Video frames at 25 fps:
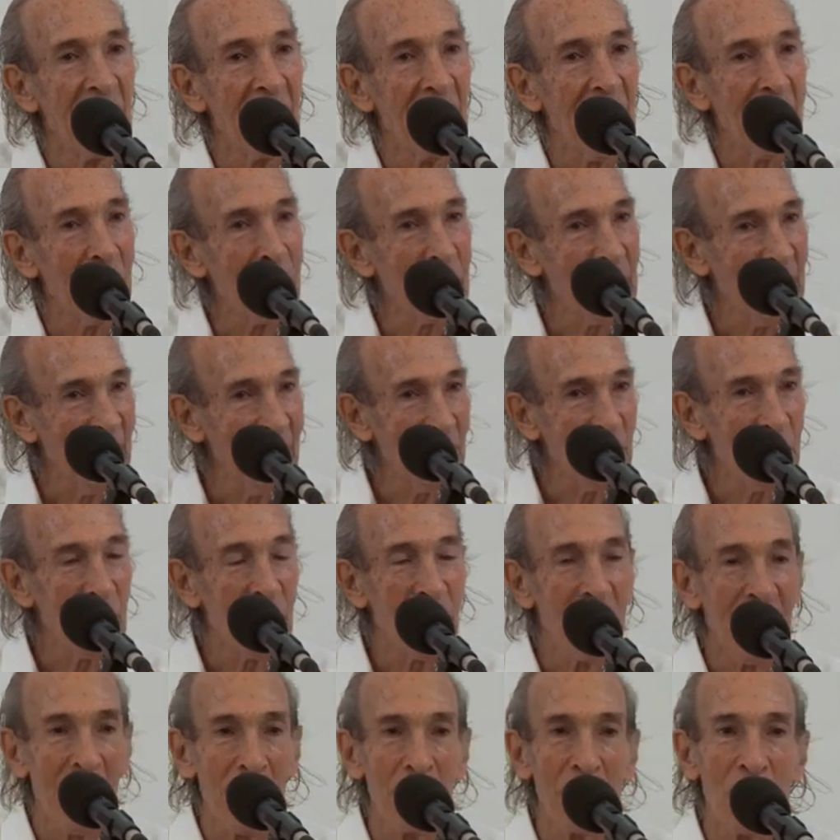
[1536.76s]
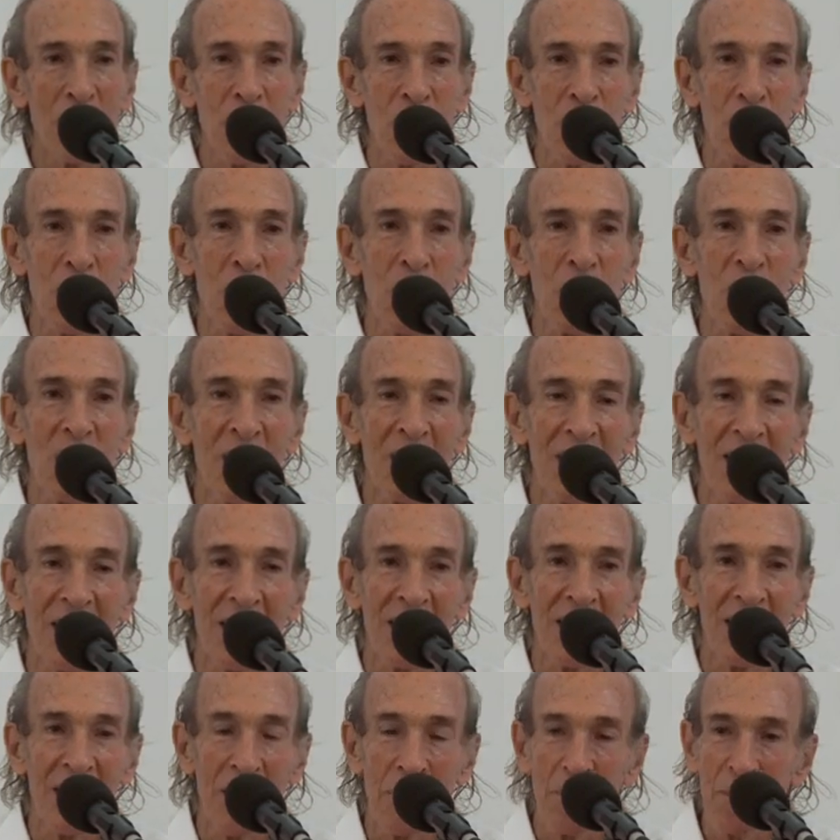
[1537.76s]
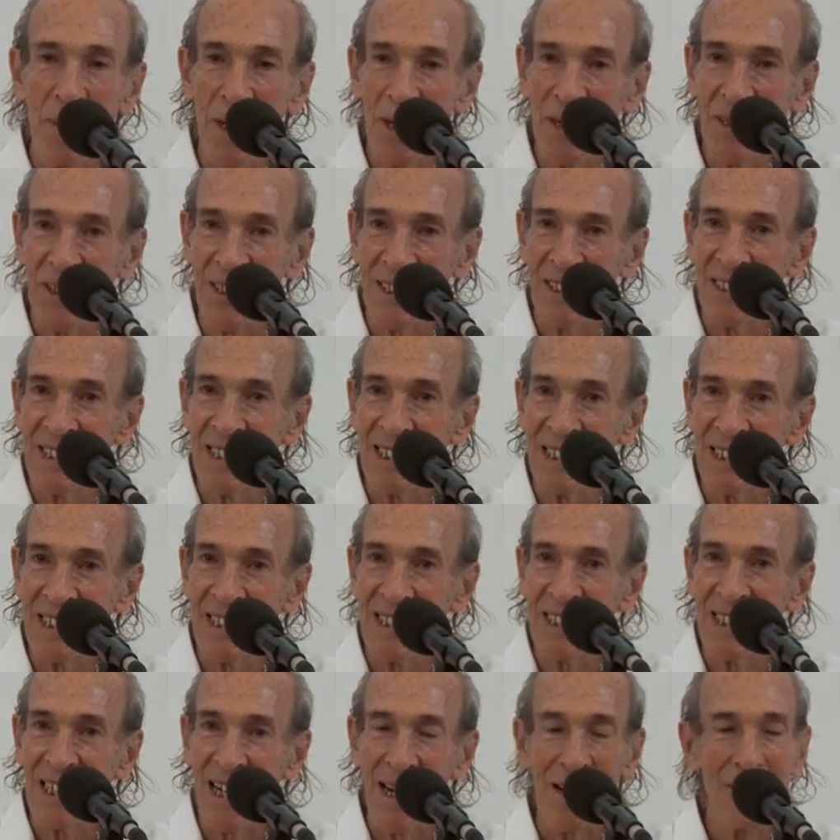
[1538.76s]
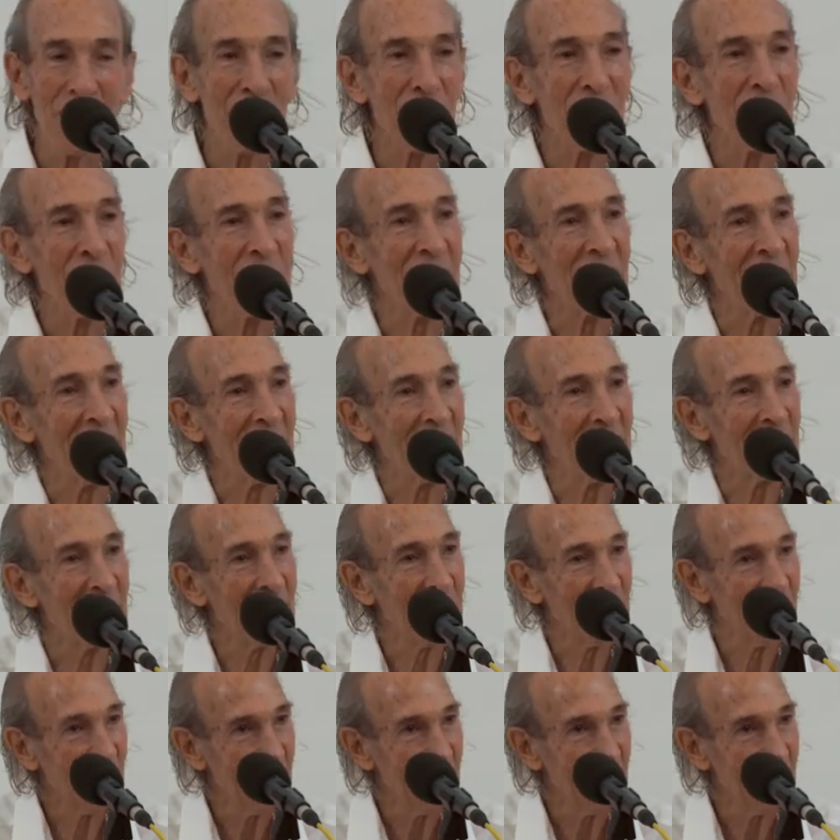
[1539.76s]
I would like to come to the period after the